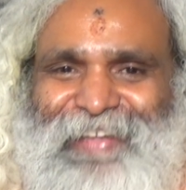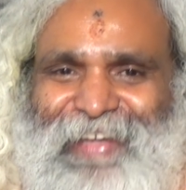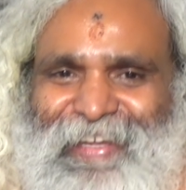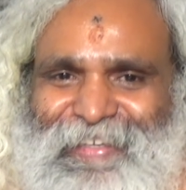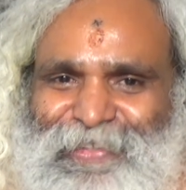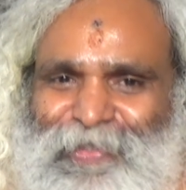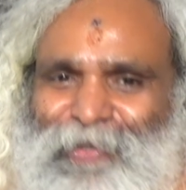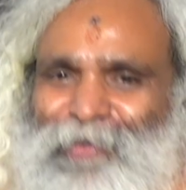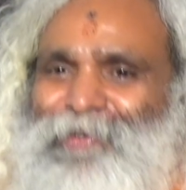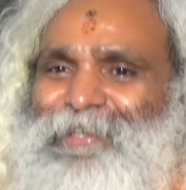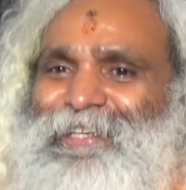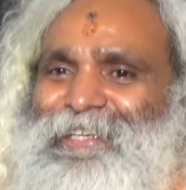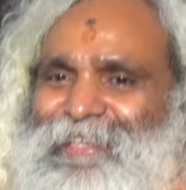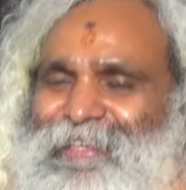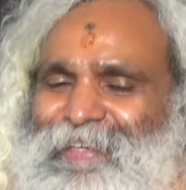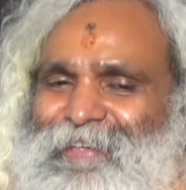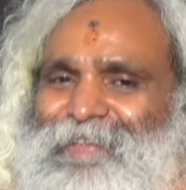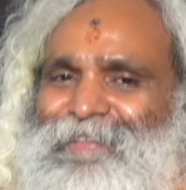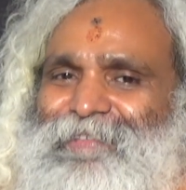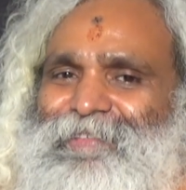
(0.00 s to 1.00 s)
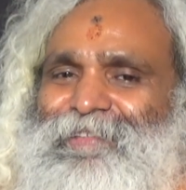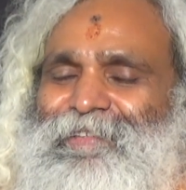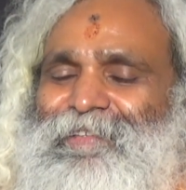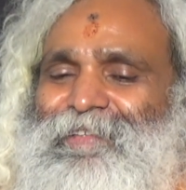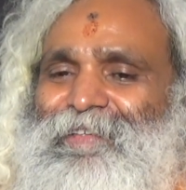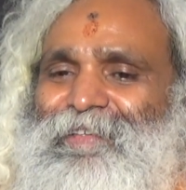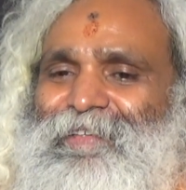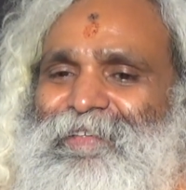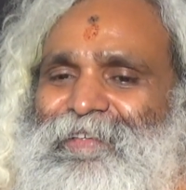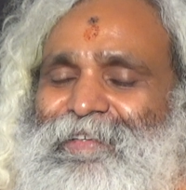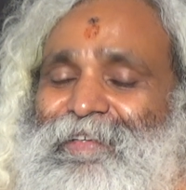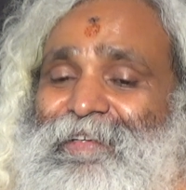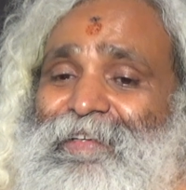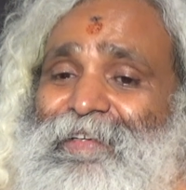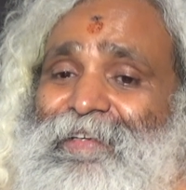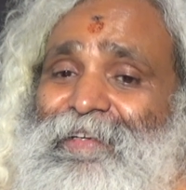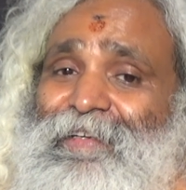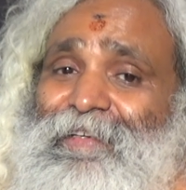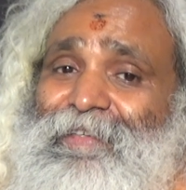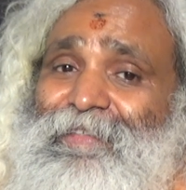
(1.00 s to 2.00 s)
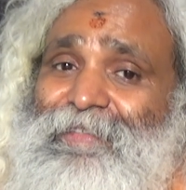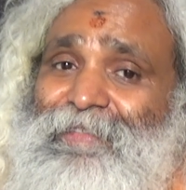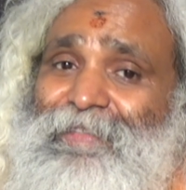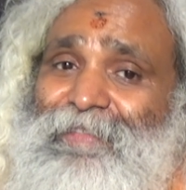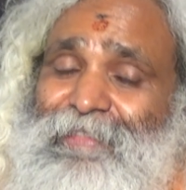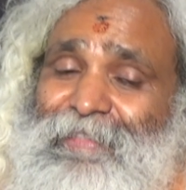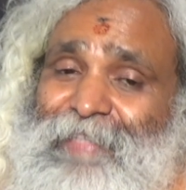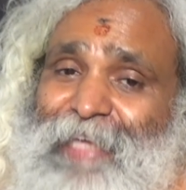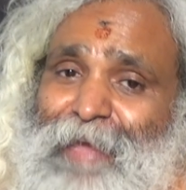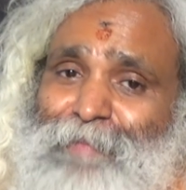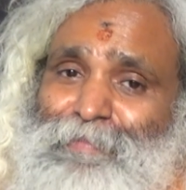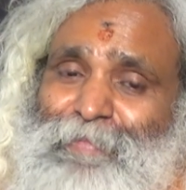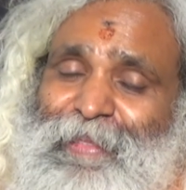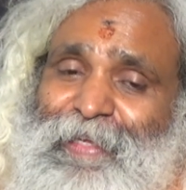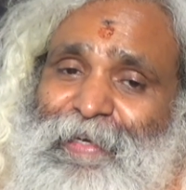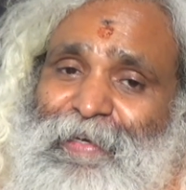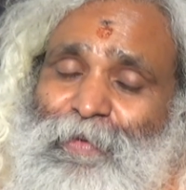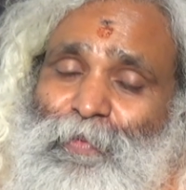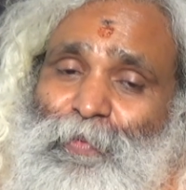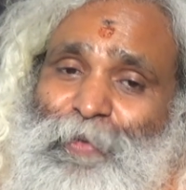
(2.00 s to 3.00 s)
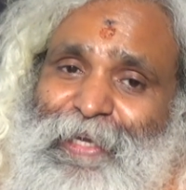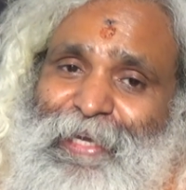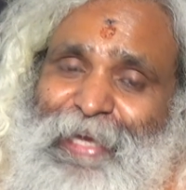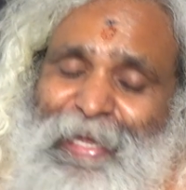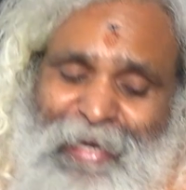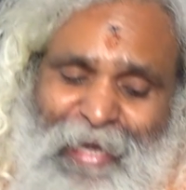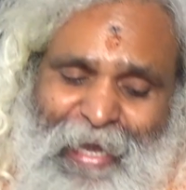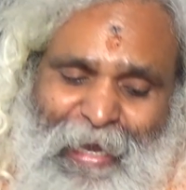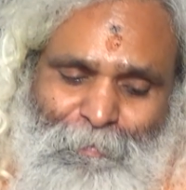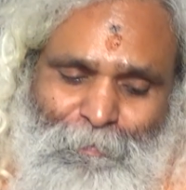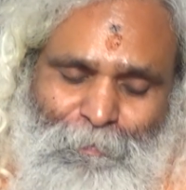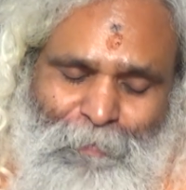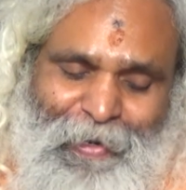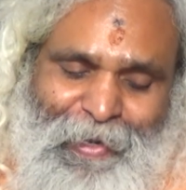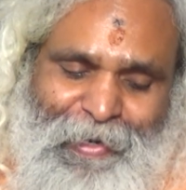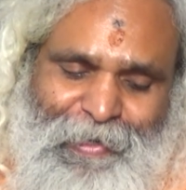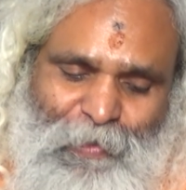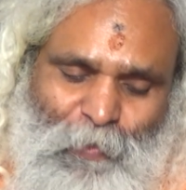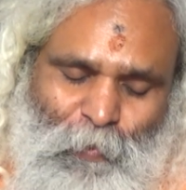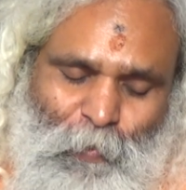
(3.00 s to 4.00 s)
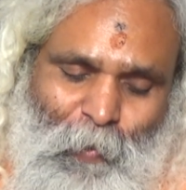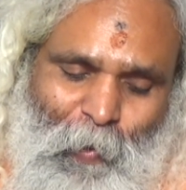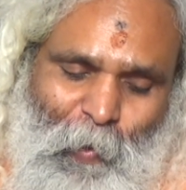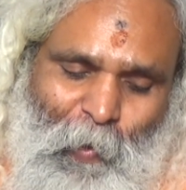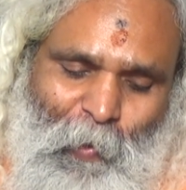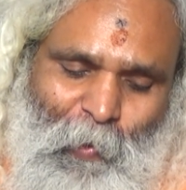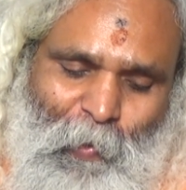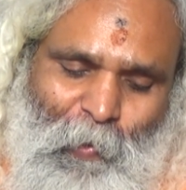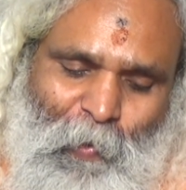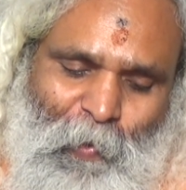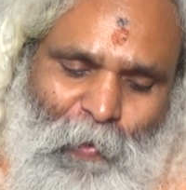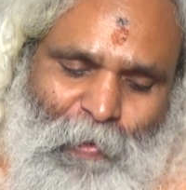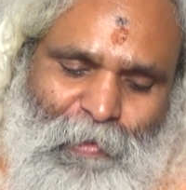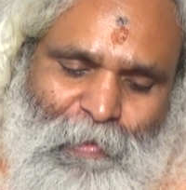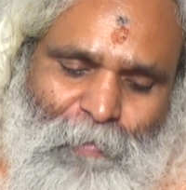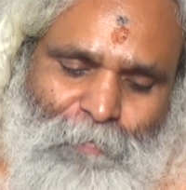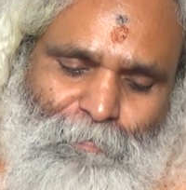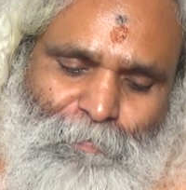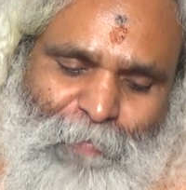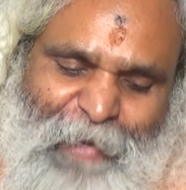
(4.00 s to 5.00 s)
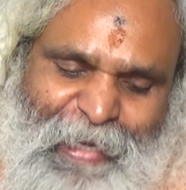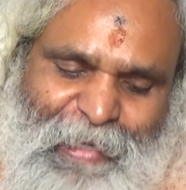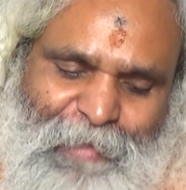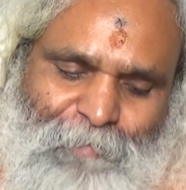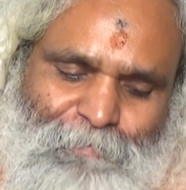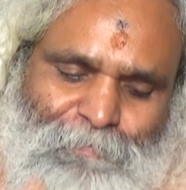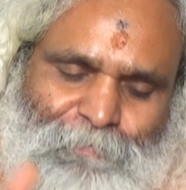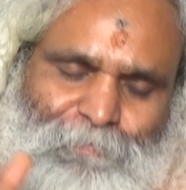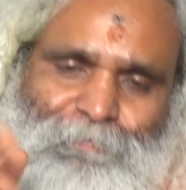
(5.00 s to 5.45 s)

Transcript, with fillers: So here, same thing we can apply to all the pipe.